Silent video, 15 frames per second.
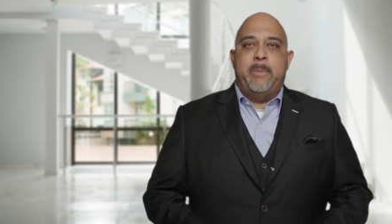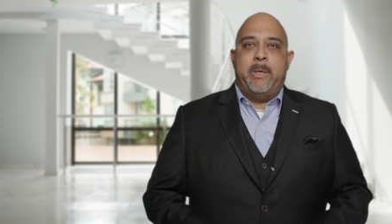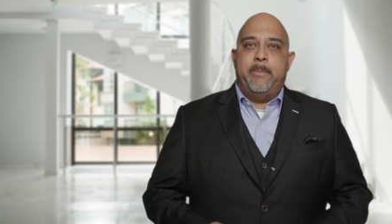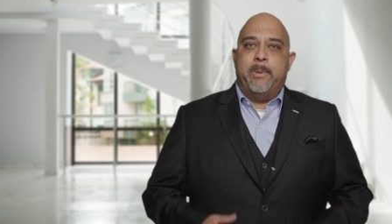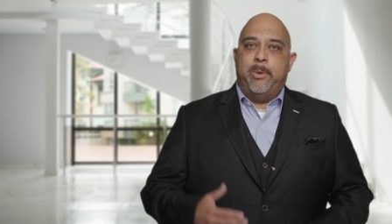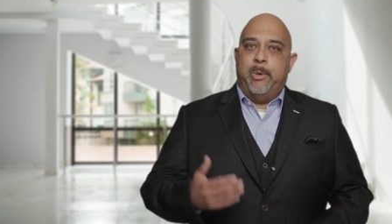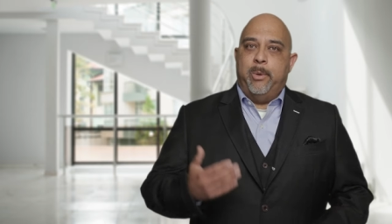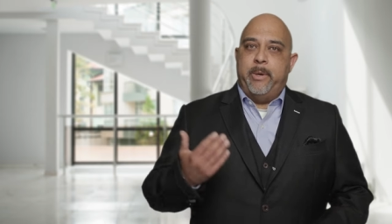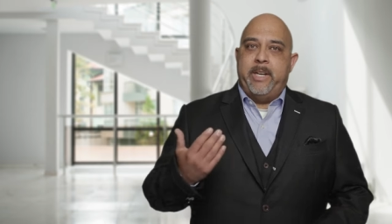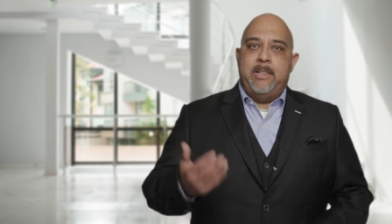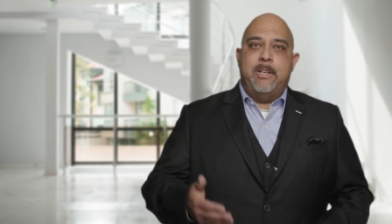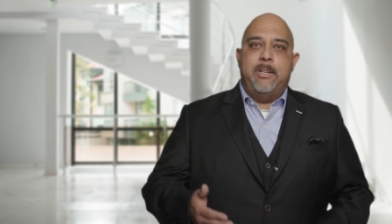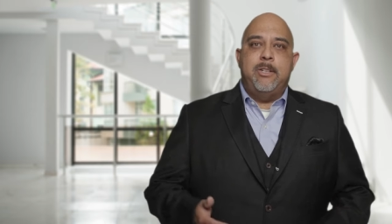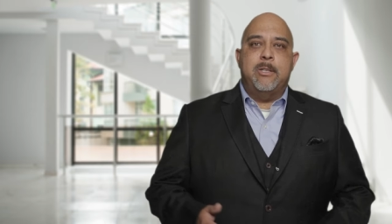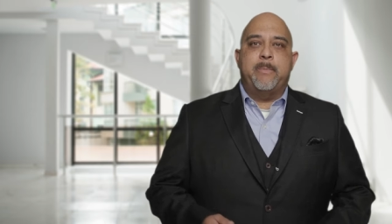People will read
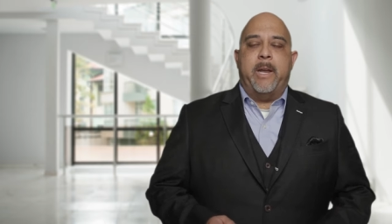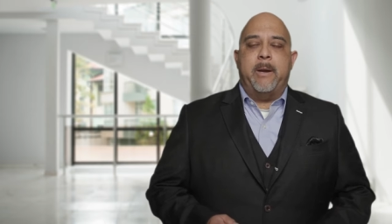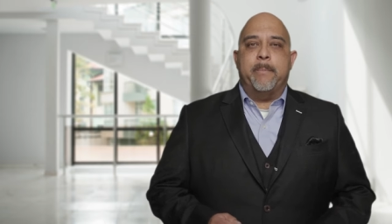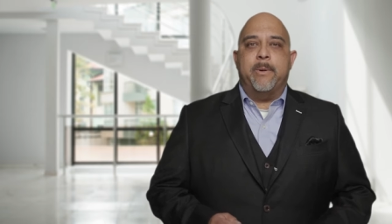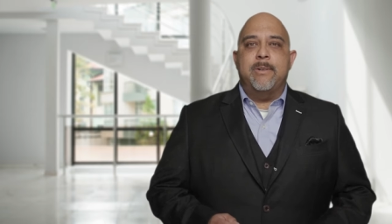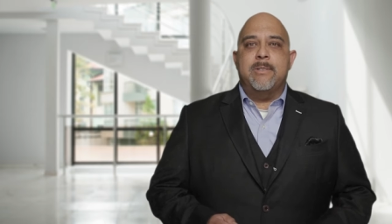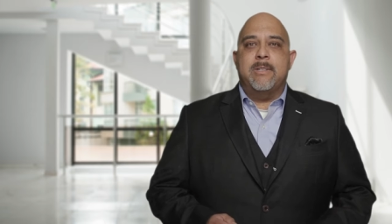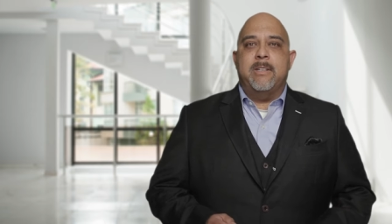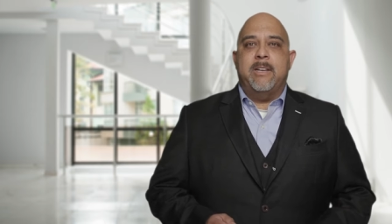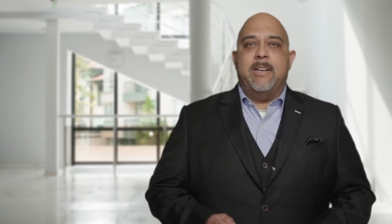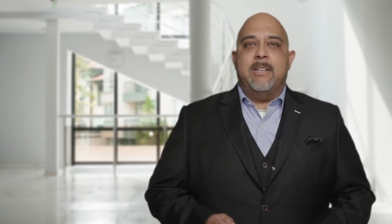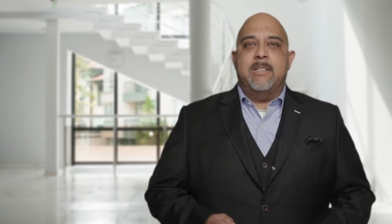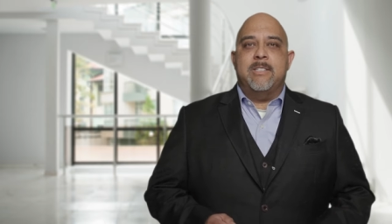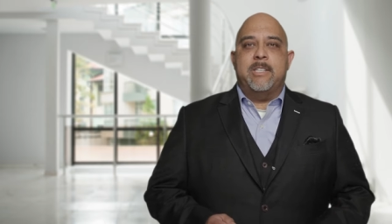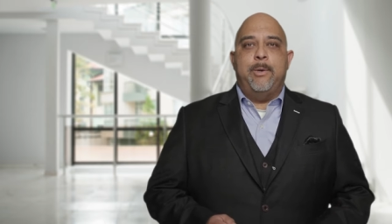the newspapers
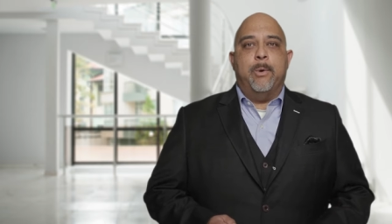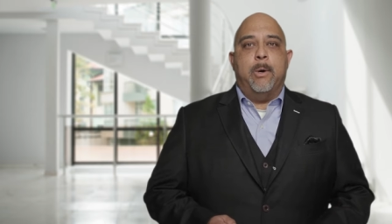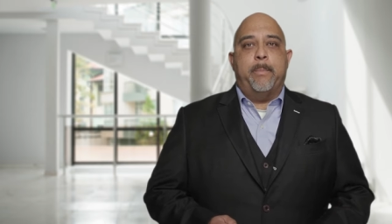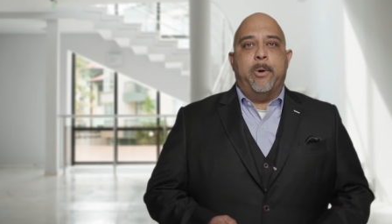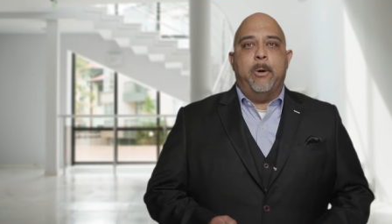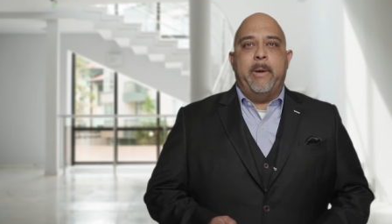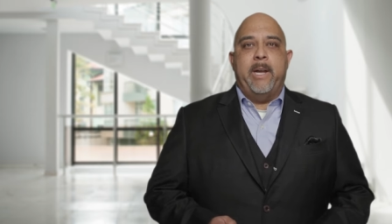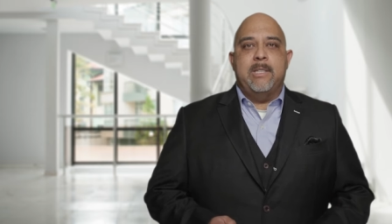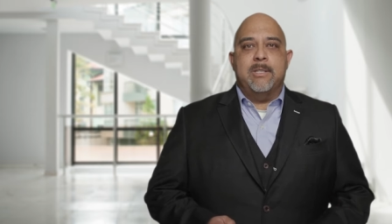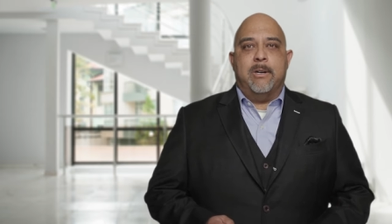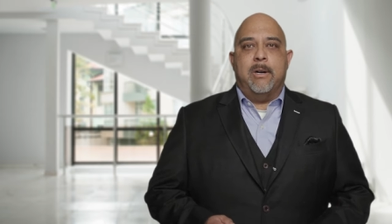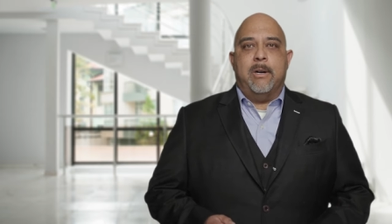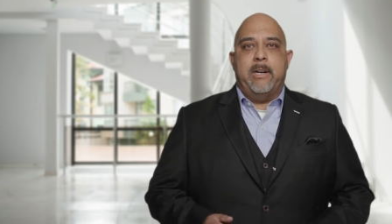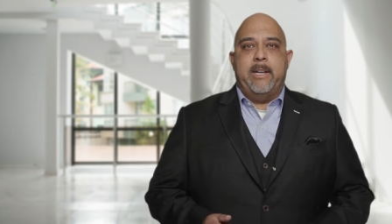and see where probates are,